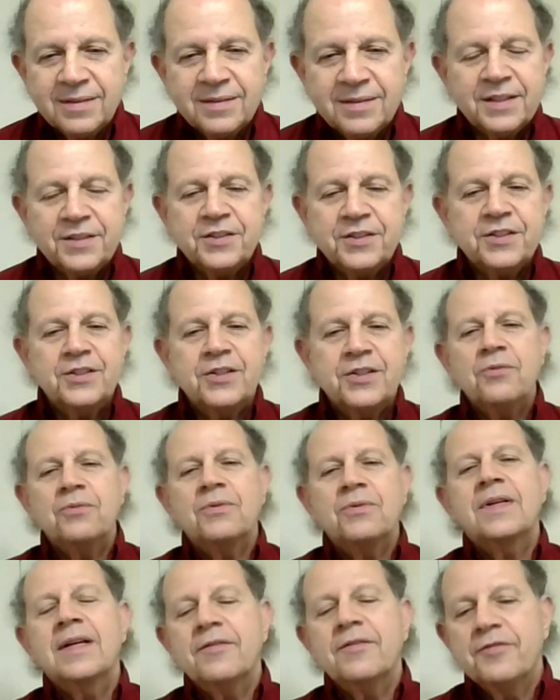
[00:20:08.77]
that you
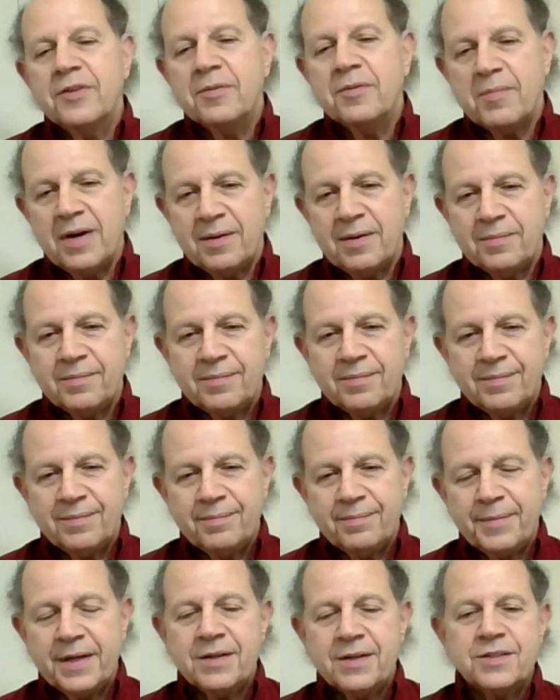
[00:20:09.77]
don't give them up
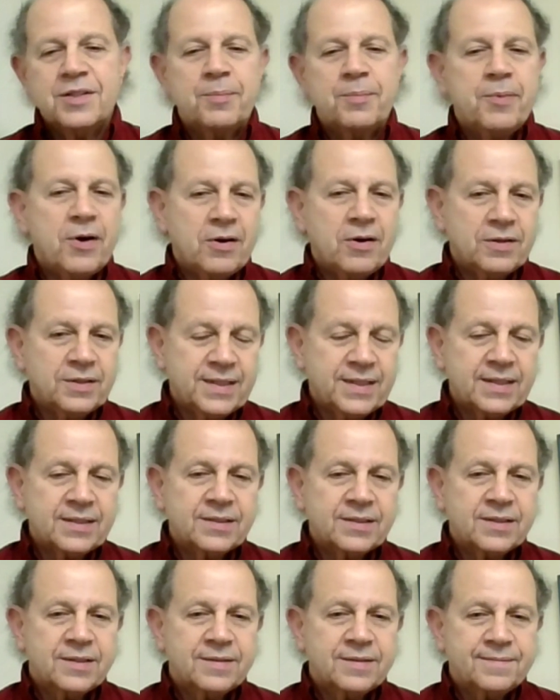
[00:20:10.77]
because of
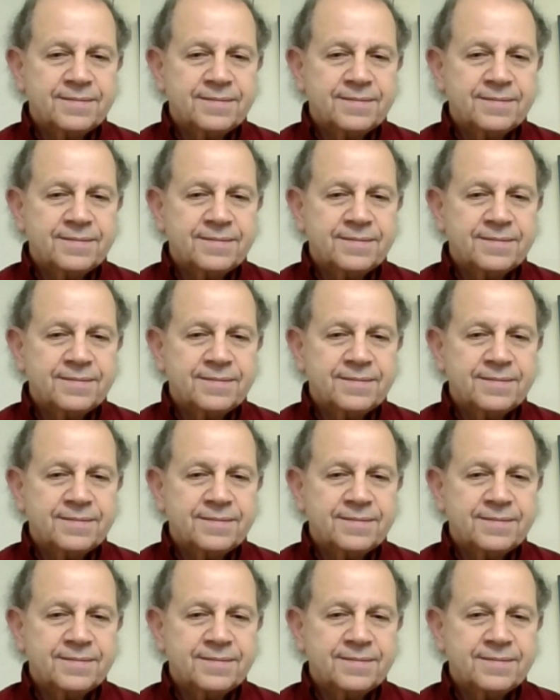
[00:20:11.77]
politics.